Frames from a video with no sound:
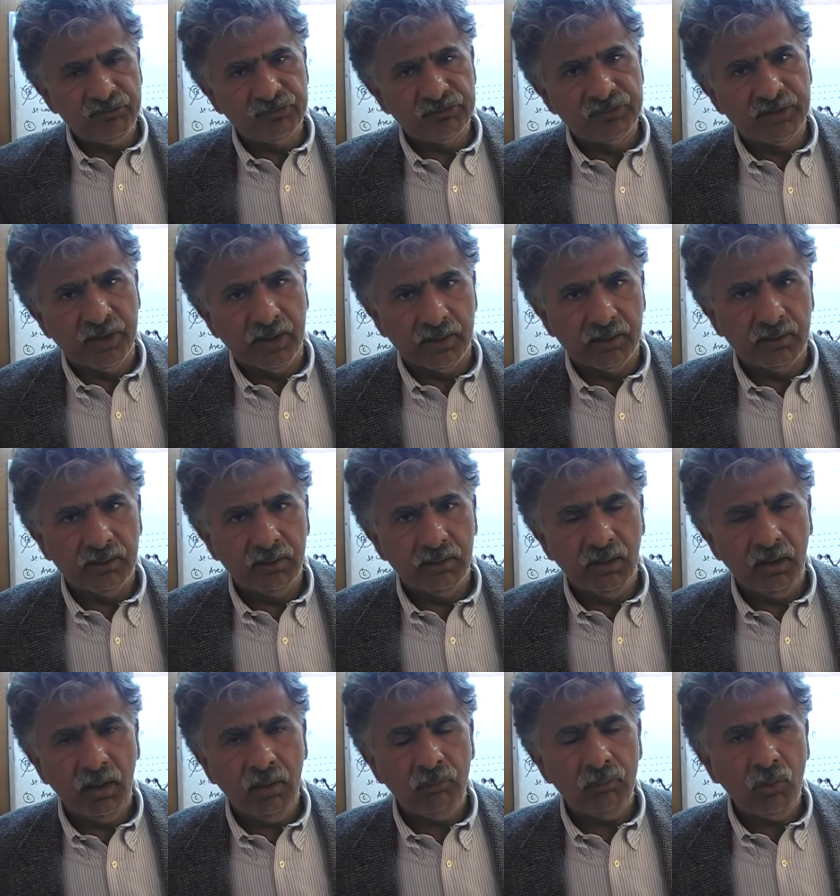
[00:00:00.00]
is that?
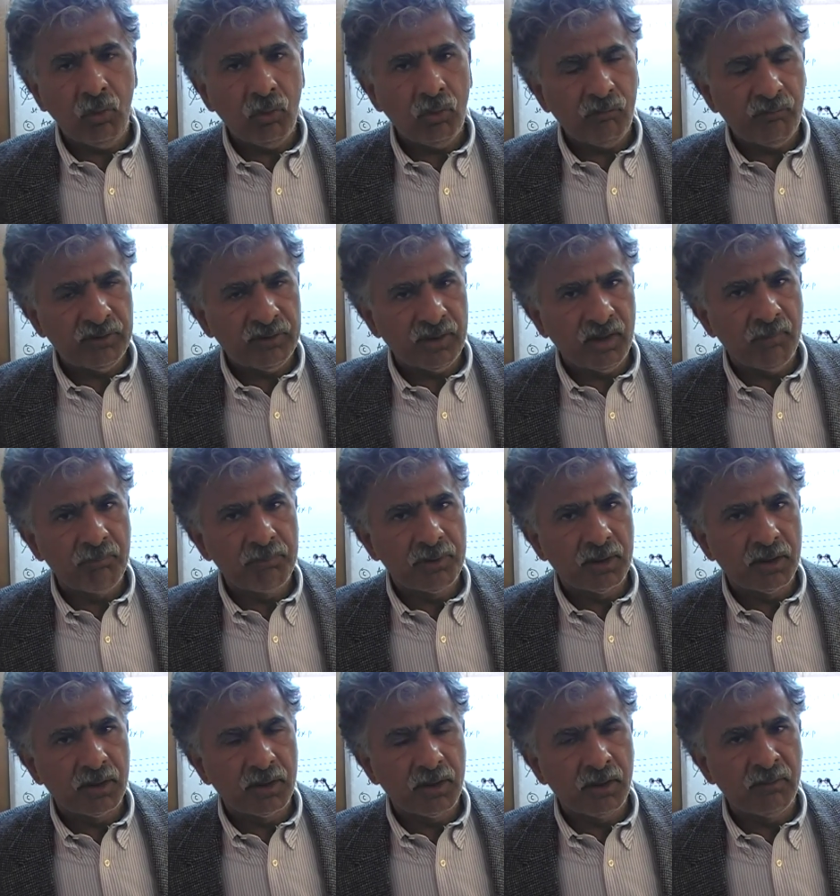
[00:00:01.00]
How long of a time
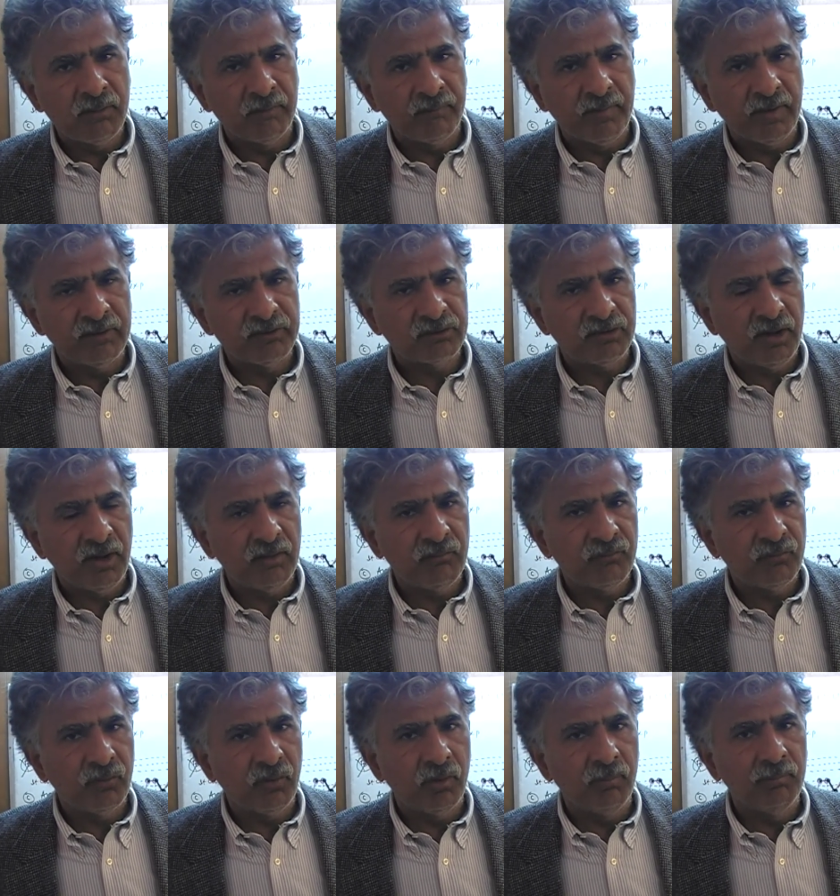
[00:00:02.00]
period is it? If I start
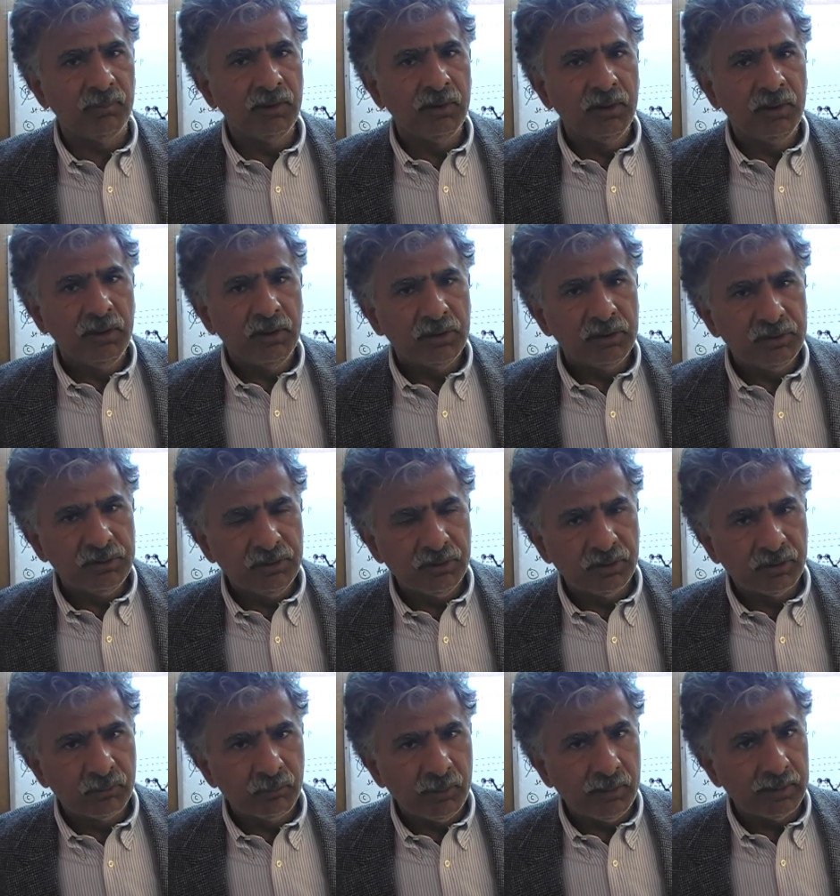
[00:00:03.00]
from
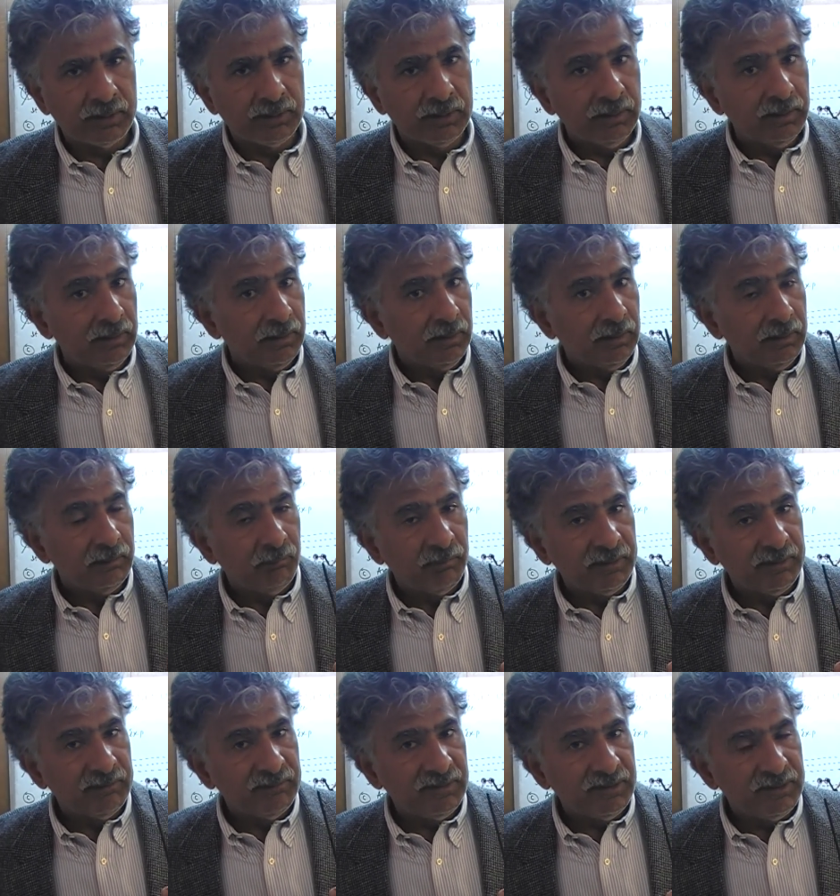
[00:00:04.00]
year one, when
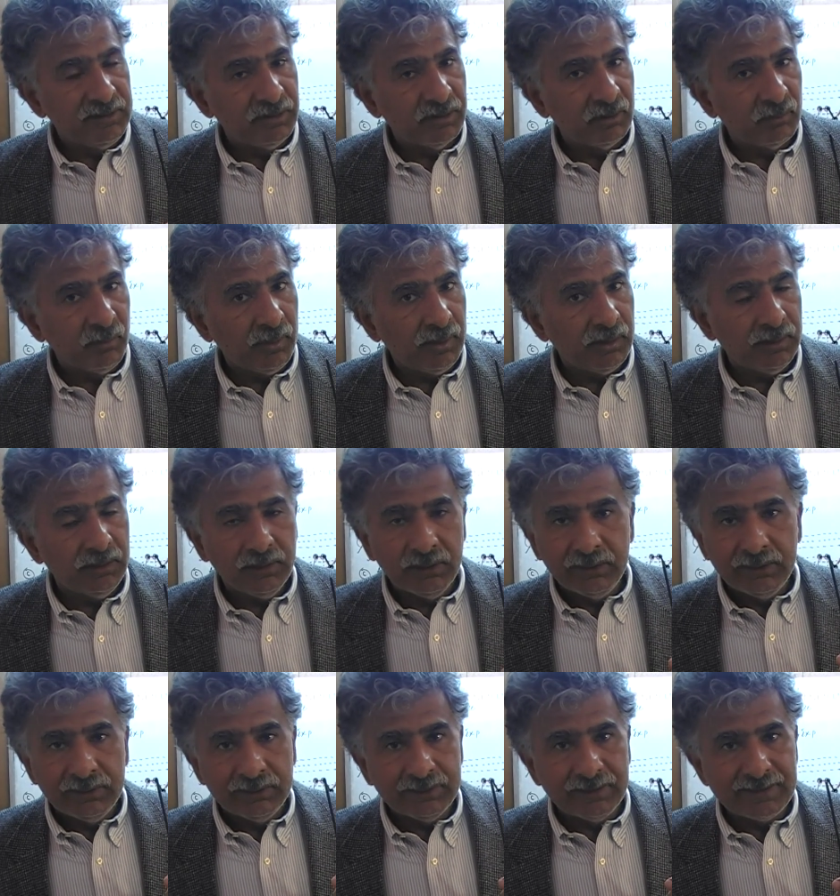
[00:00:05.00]
they say year one,
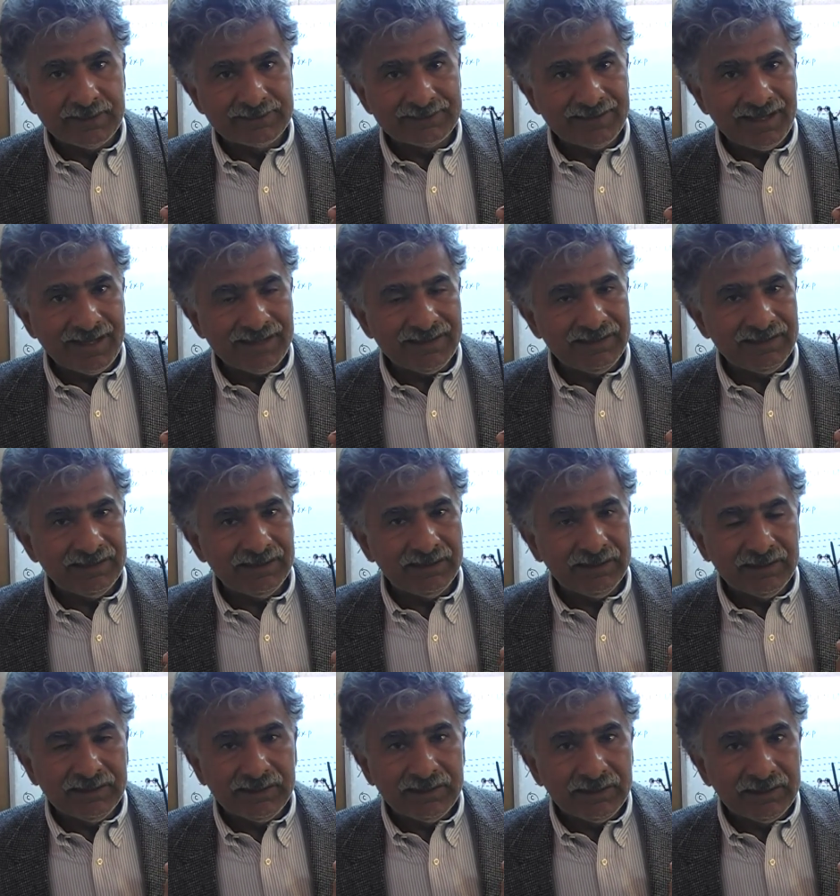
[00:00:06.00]
that is not the,
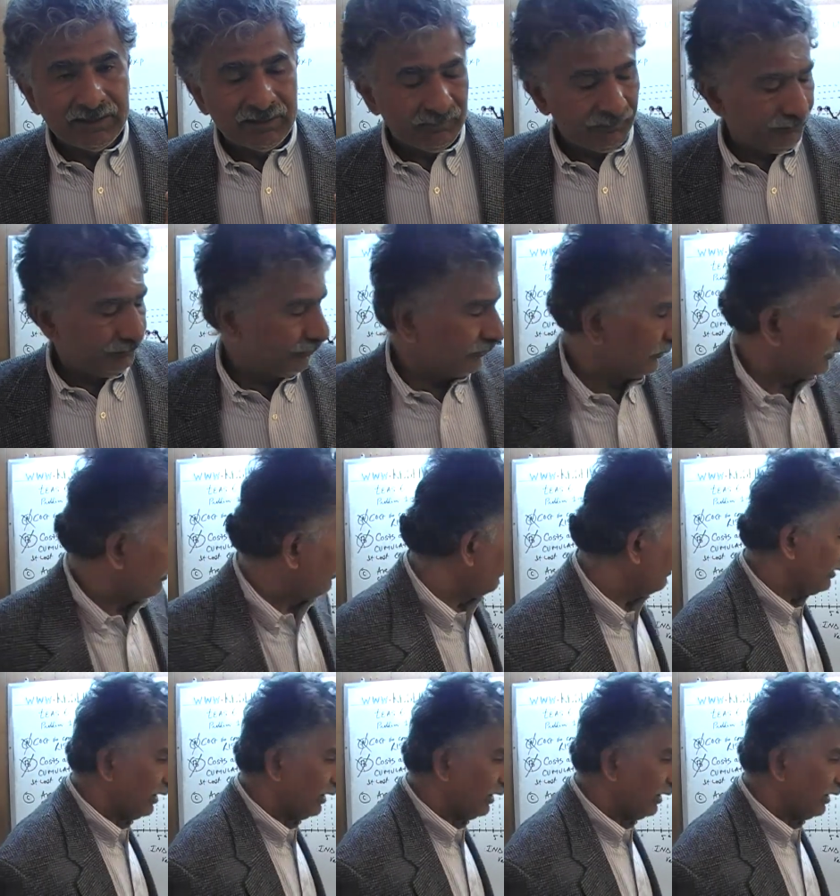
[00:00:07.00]
this is